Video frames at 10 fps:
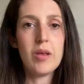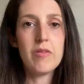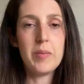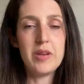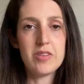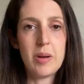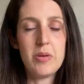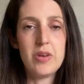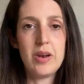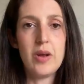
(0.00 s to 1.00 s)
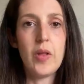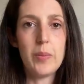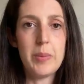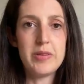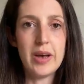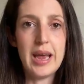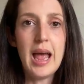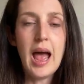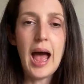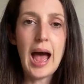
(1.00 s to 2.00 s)
from the description on the website
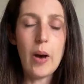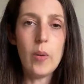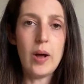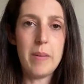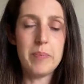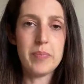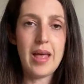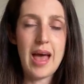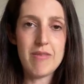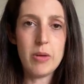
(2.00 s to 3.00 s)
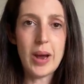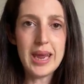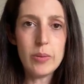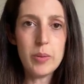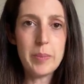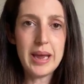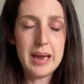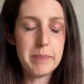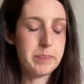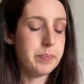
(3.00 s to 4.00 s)
how um, heavyweight it would
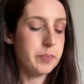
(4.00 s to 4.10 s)
be.